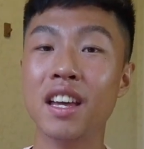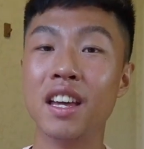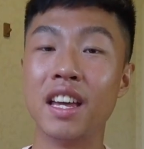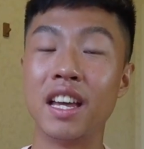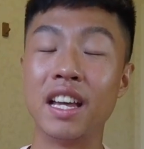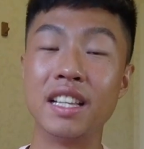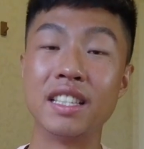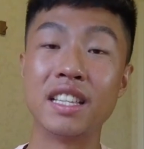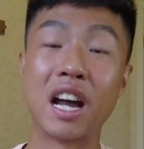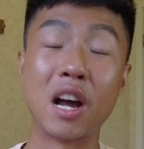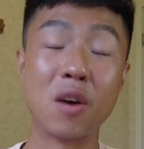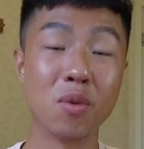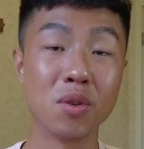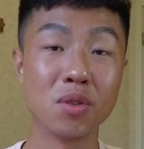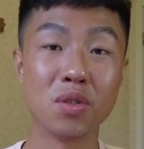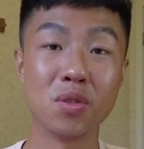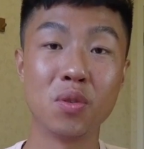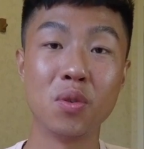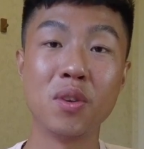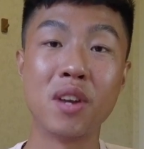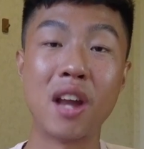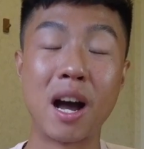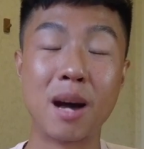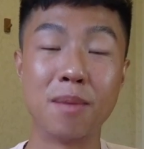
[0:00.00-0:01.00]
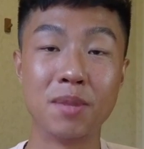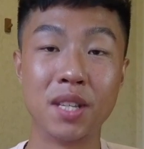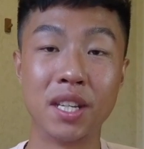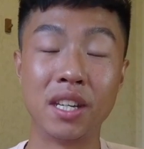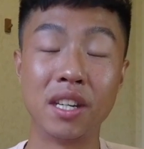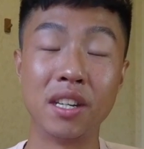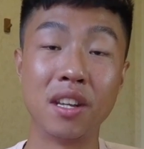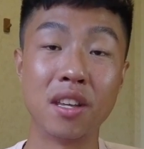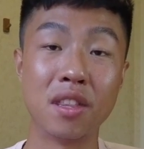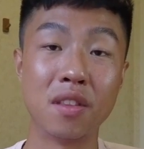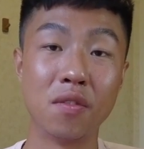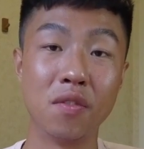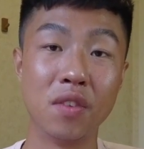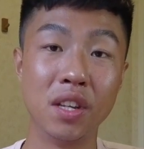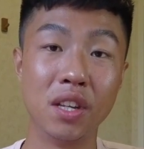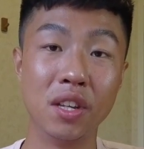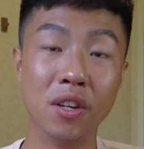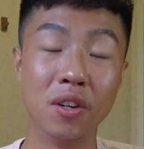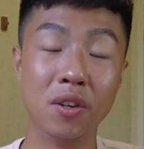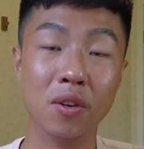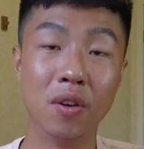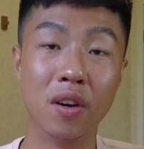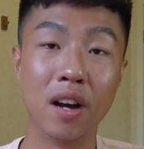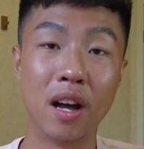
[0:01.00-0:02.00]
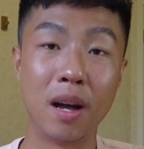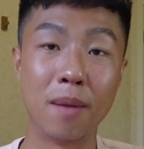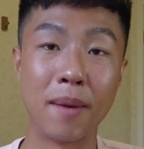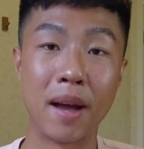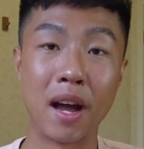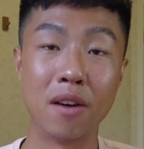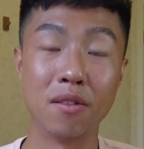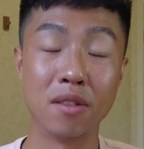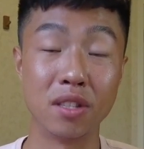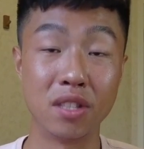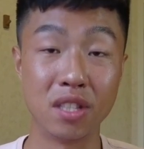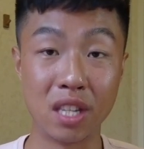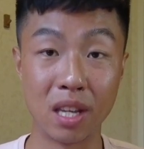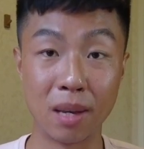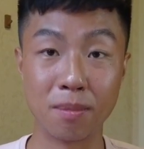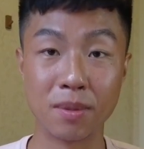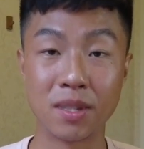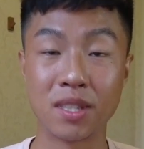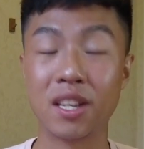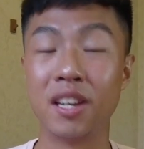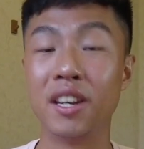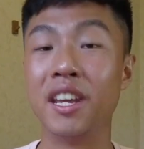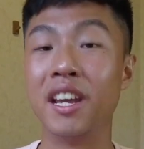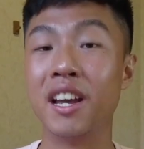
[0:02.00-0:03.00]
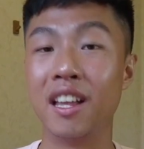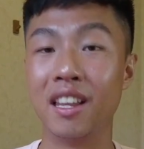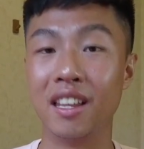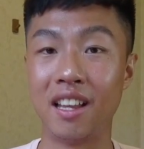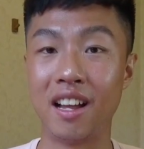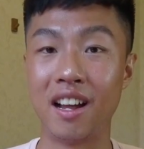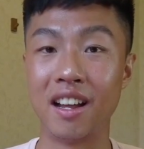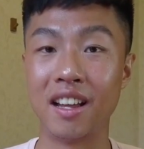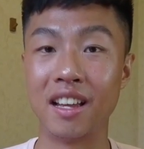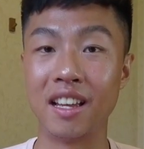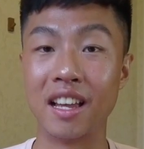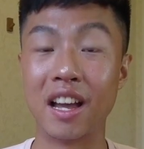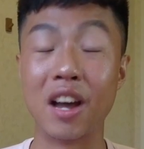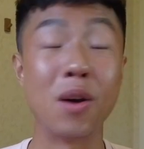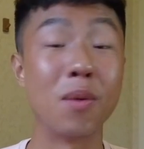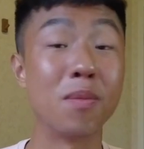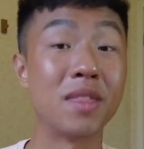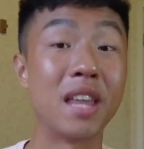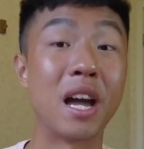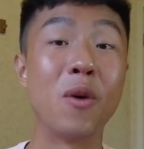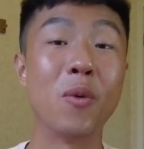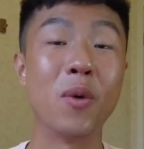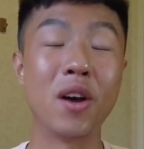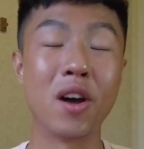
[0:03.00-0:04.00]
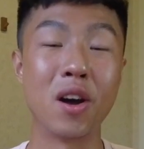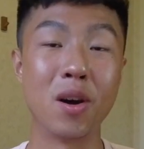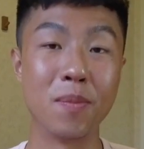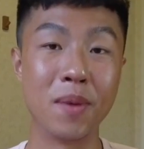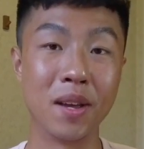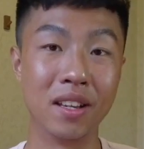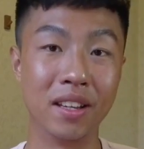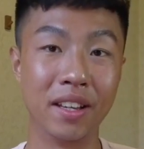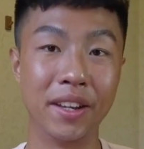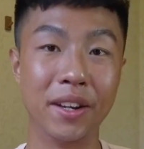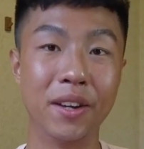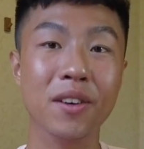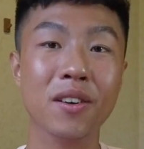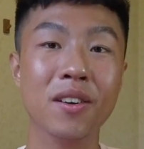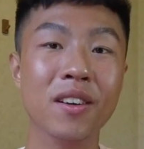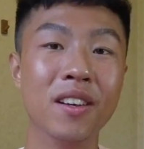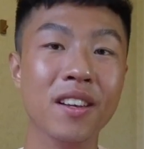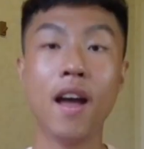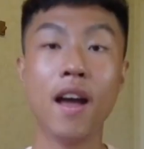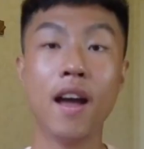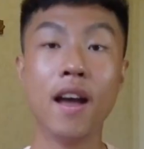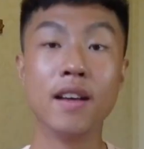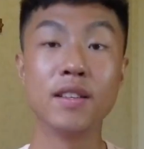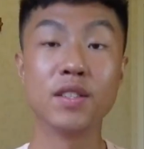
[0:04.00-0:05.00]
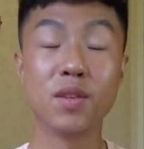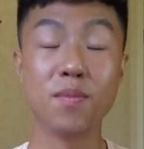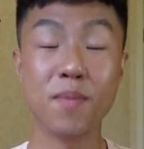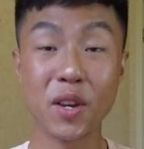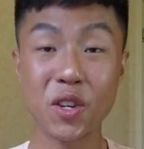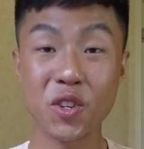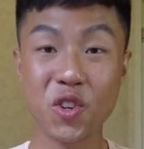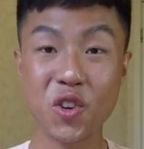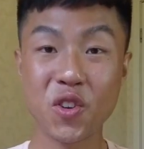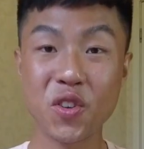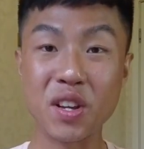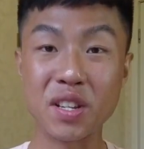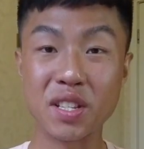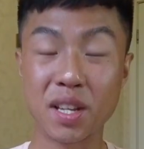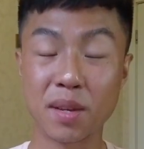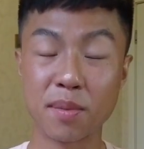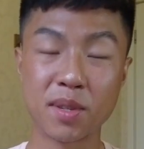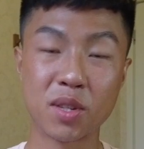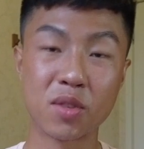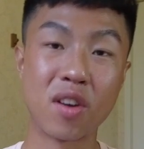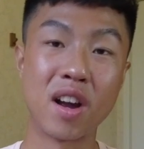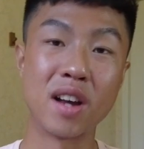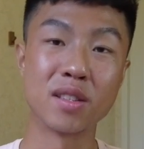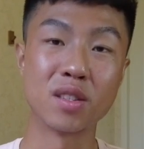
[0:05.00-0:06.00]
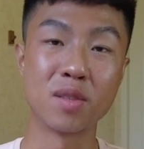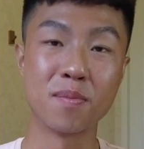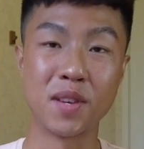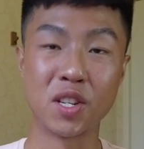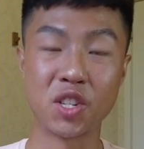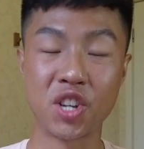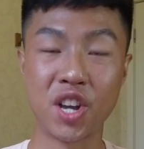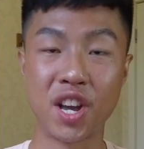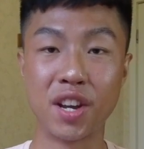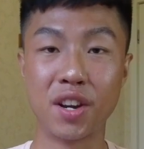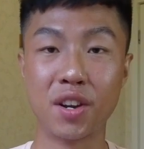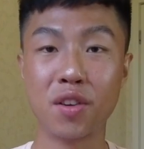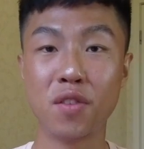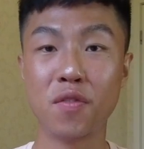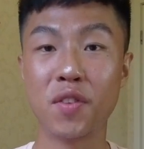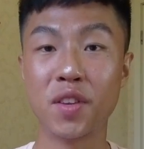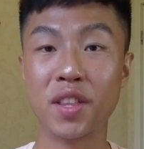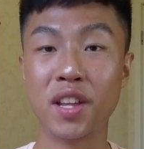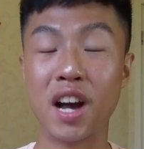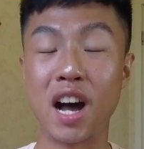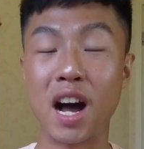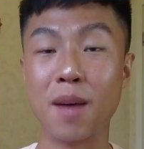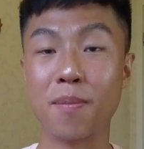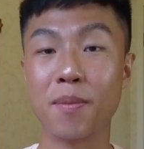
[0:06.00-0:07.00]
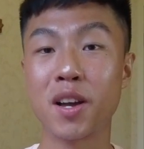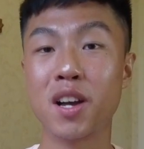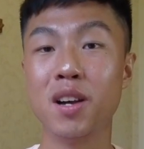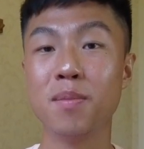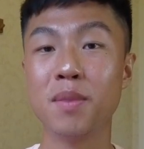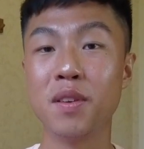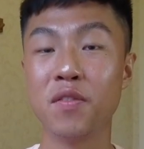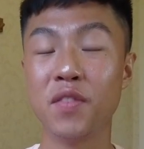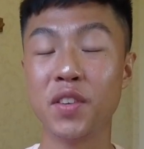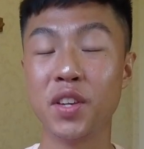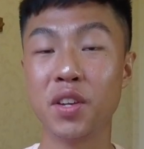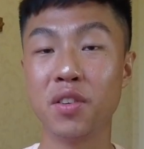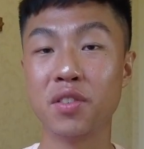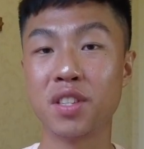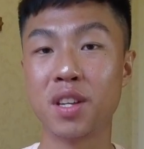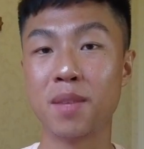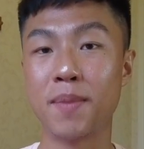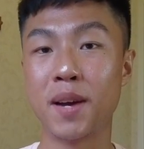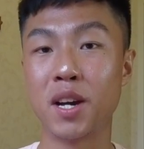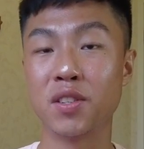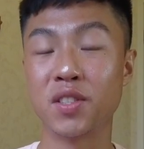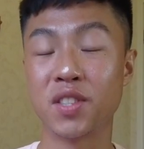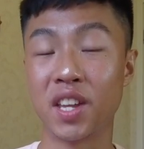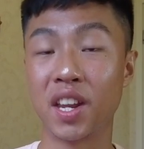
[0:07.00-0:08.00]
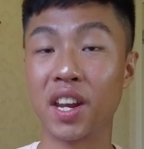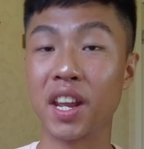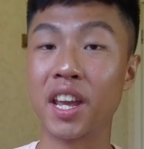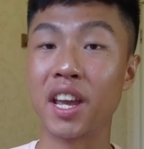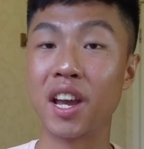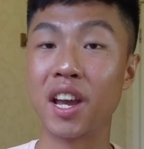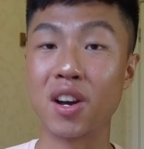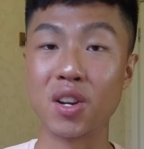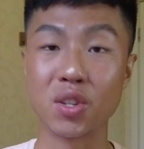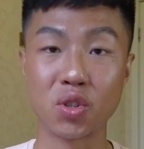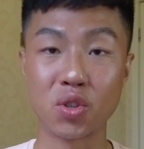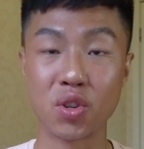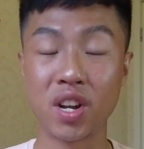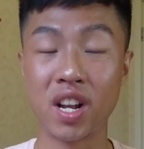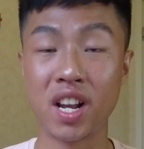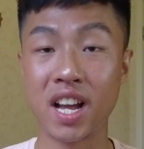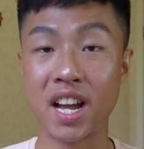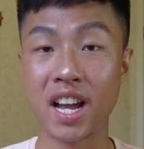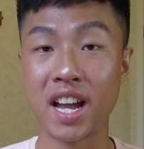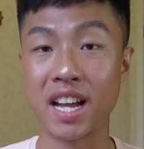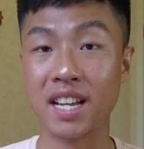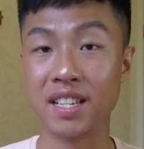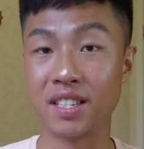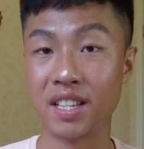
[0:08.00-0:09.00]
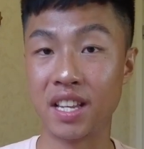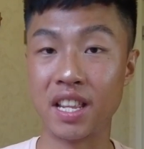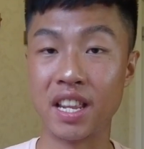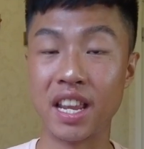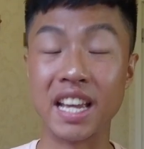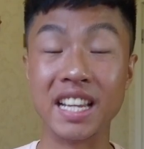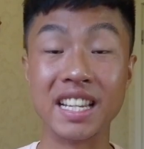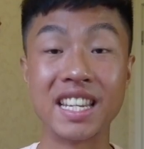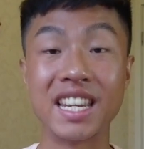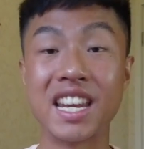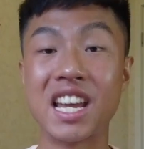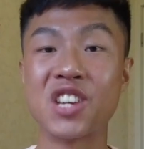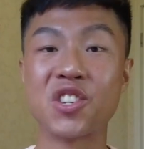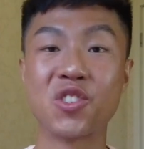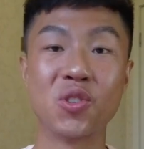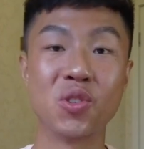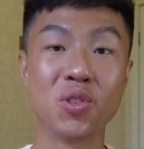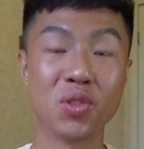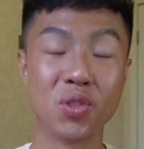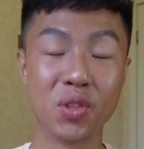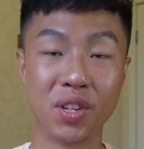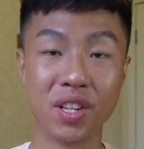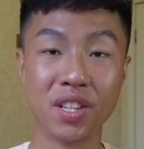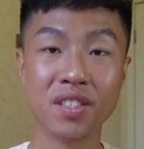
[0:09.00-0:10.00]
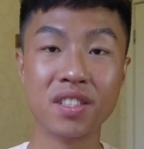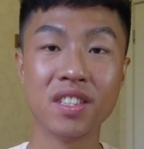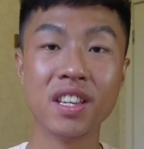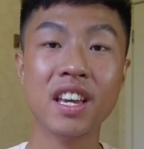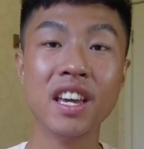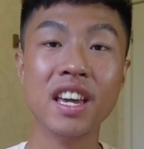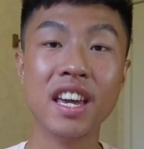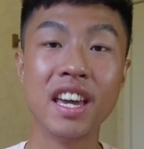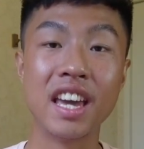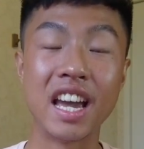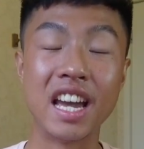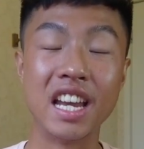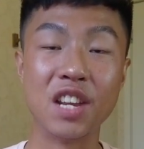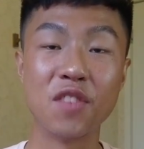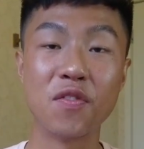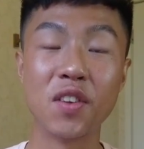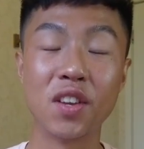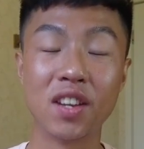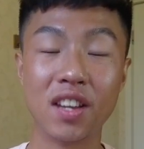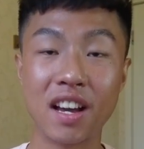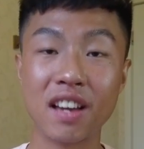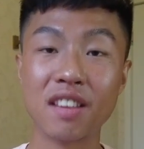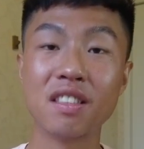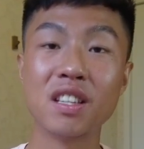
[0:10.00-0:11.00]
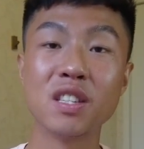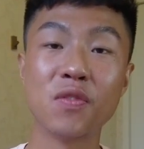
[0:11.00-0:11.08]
And I will soon update another video about the tips studying online. I hope that will help you a little. So make sure you subscribe to my channel for the upcoming videos about studying in Australia as an international student. And if you like this